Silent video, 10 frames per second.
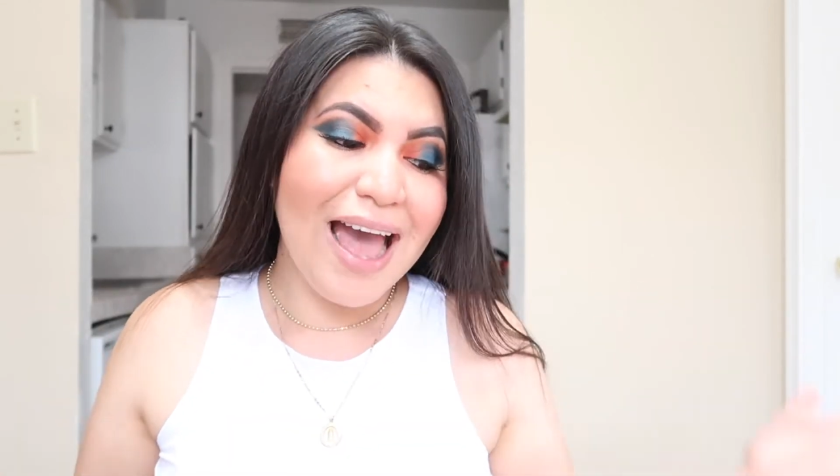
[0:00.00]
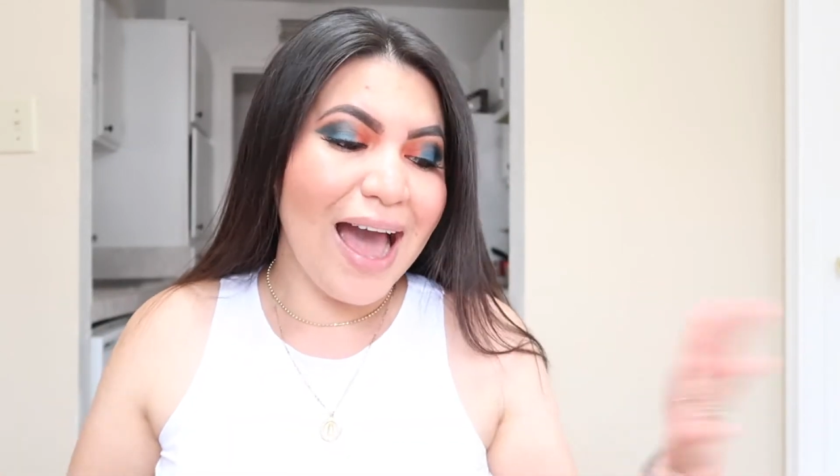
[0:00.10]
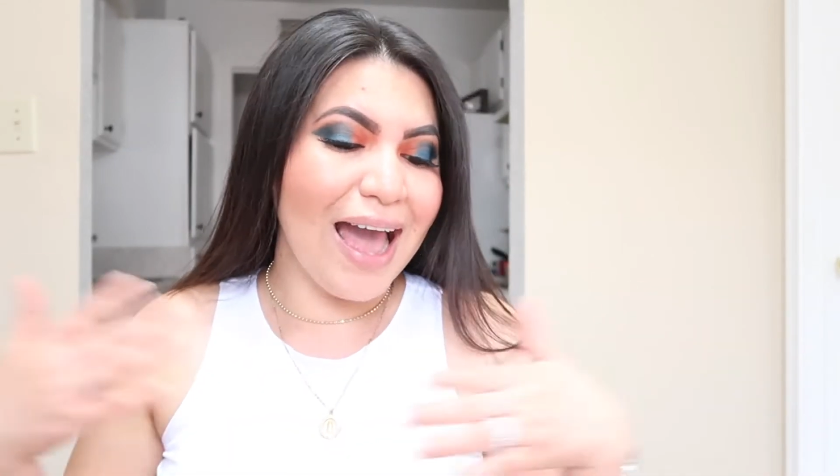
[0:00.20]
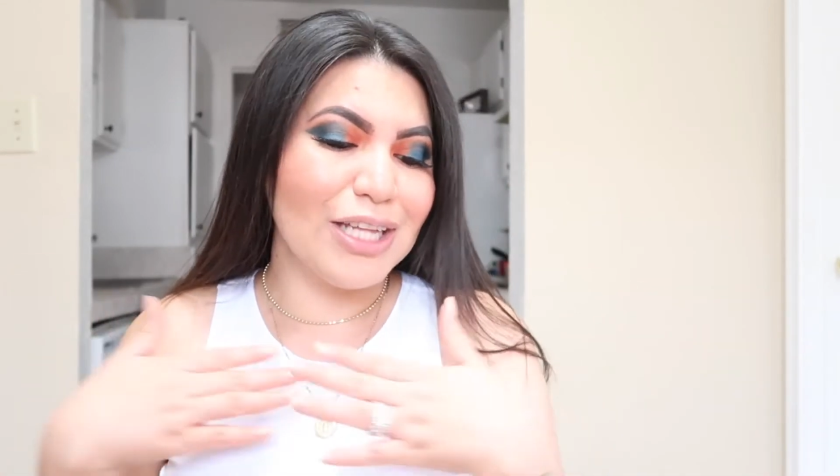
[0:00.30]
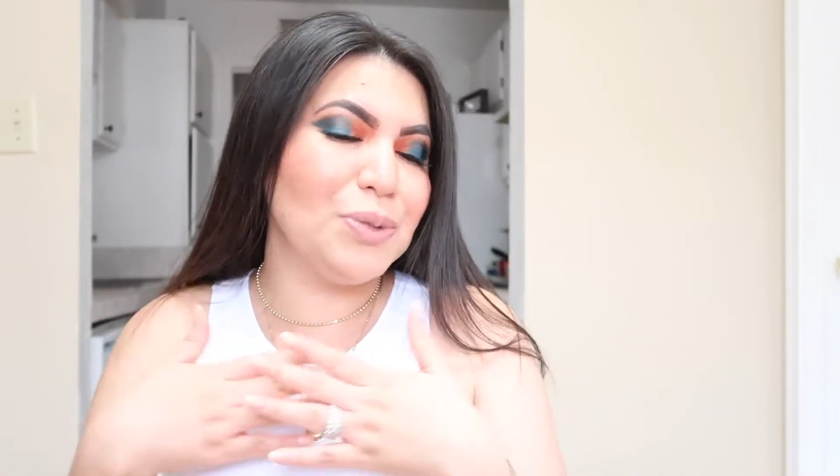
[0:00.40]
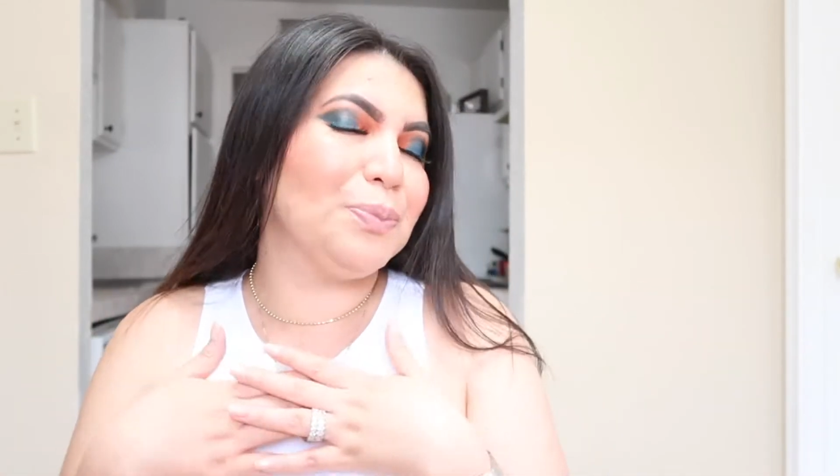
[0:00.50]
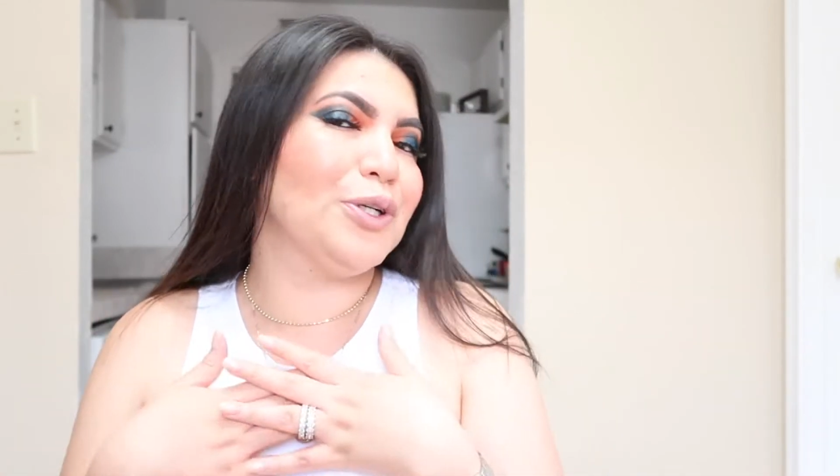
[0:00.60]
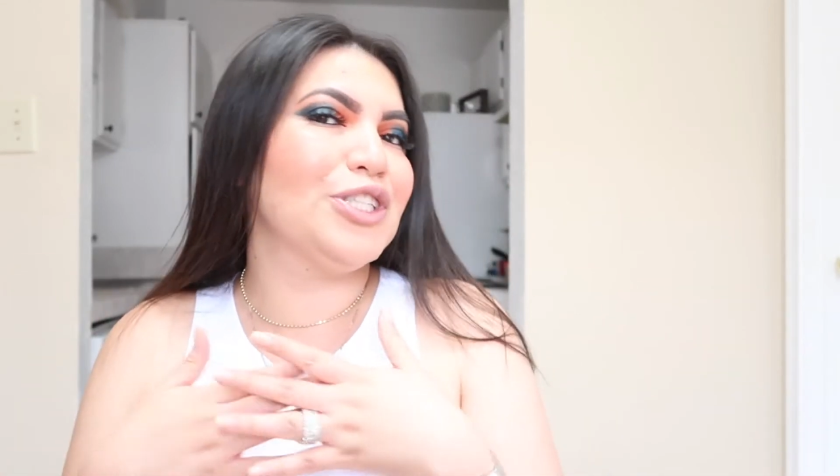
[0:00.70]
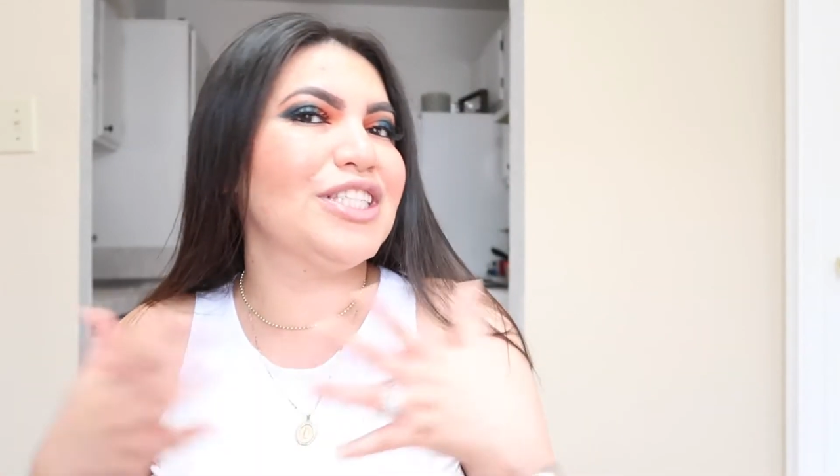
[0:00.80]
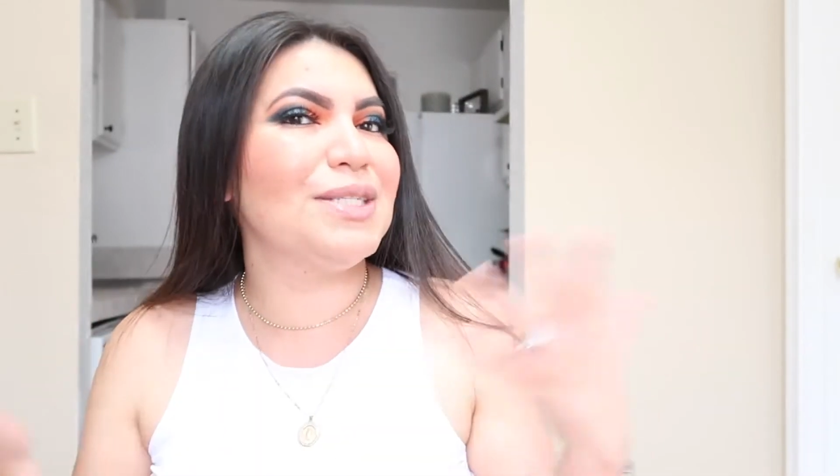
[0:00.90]
I had to
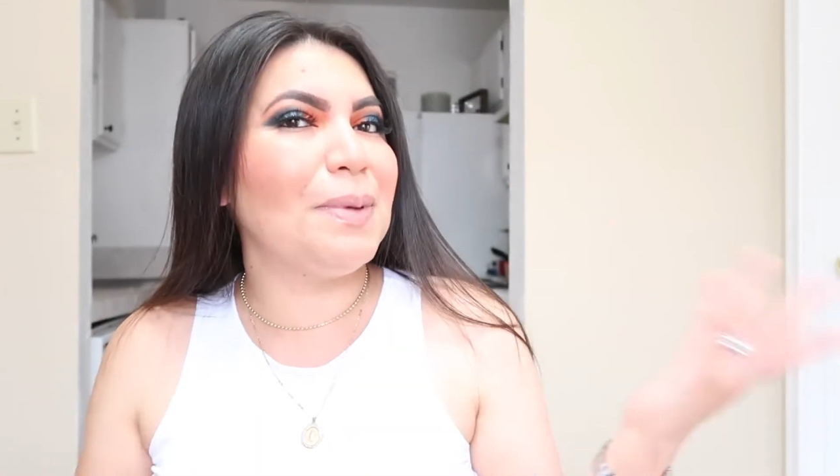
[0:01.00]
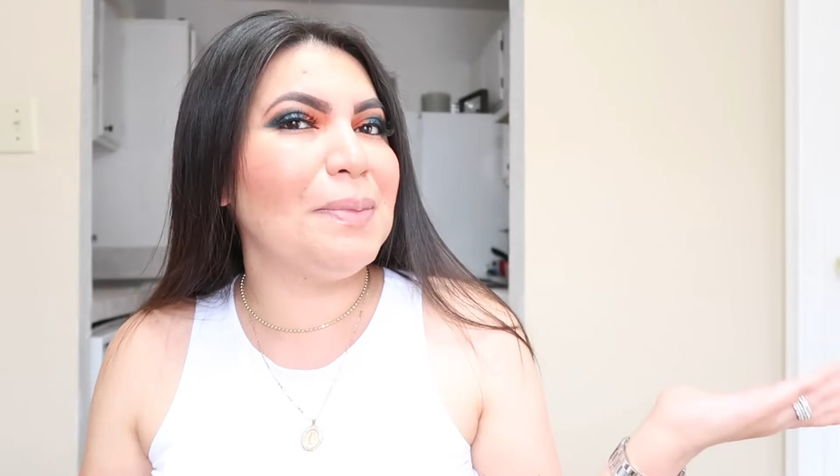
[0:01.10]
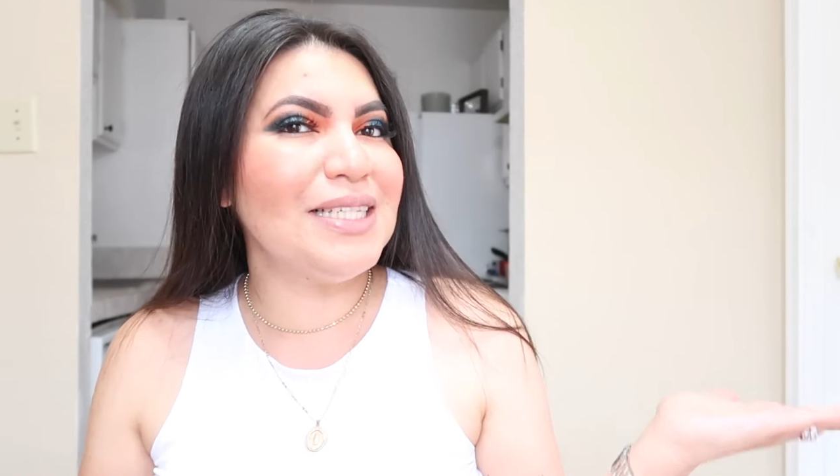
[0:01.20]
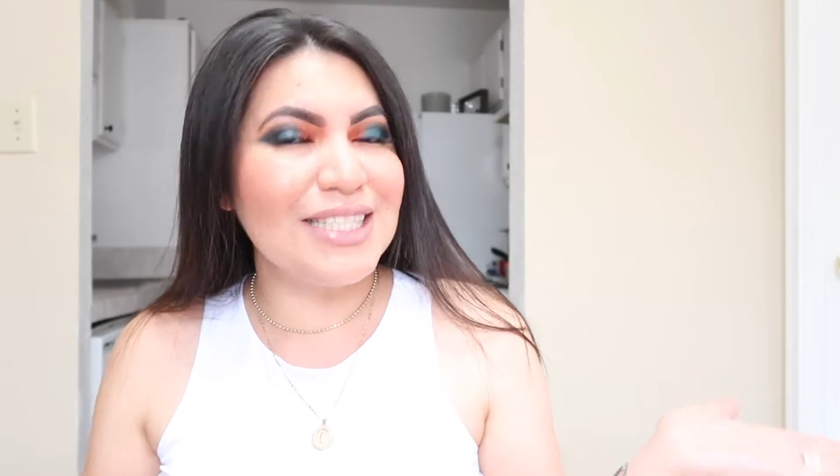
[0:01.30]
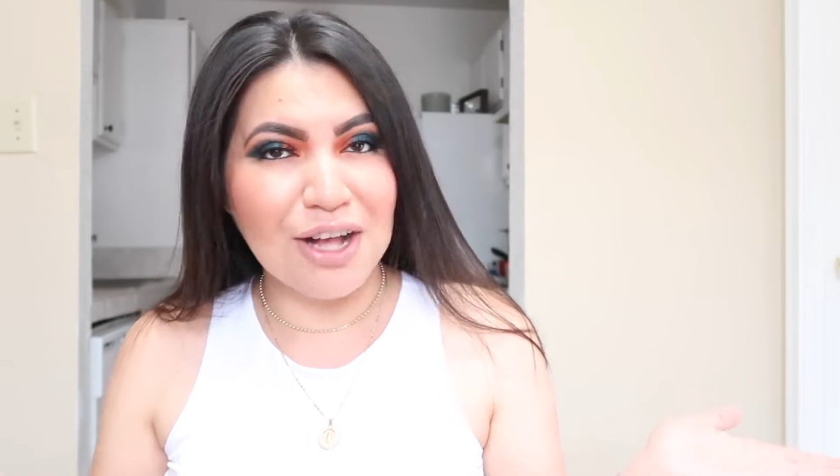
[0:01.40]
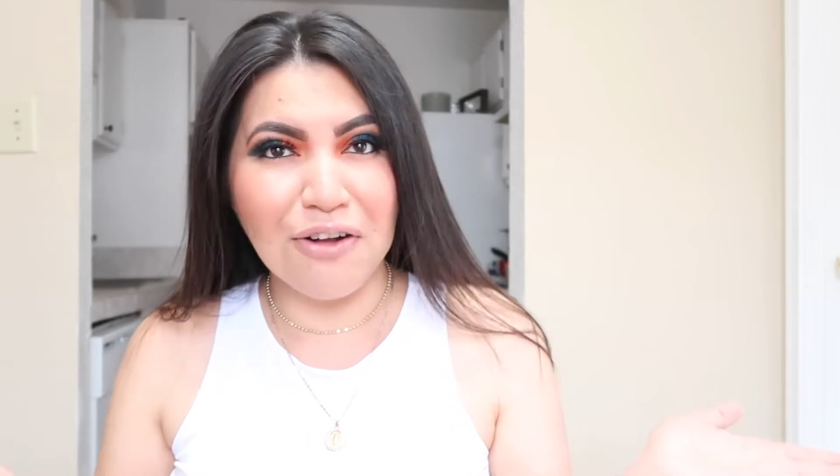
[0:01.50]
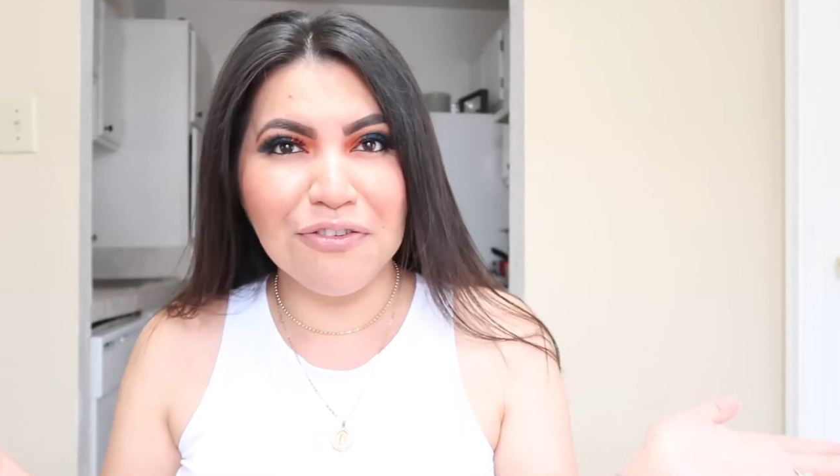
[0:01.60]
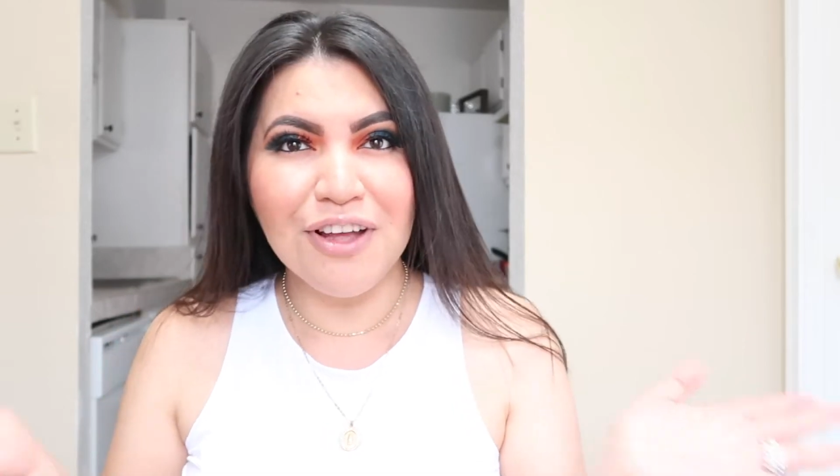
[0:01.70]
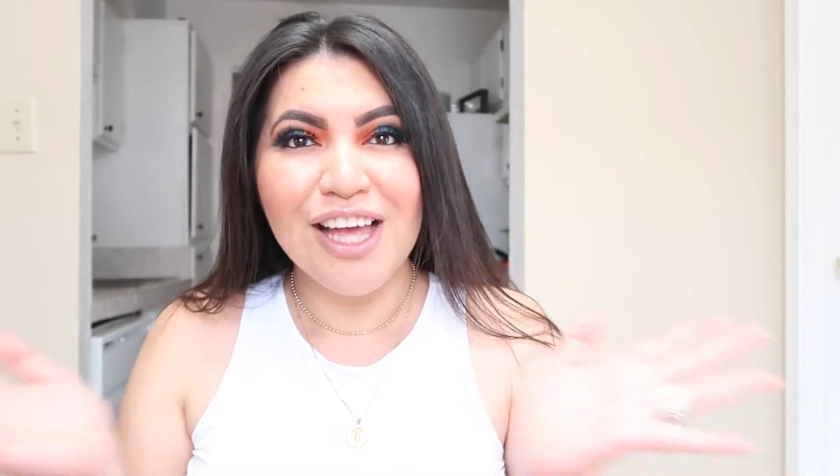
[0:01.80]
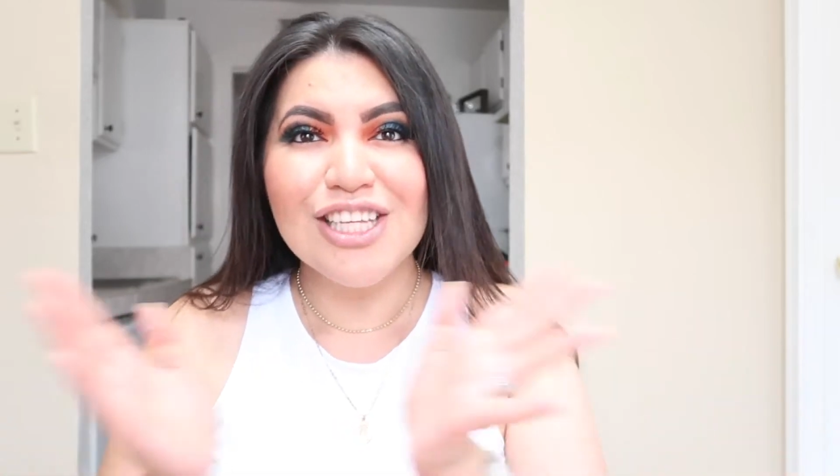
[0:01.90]
purchase this by myself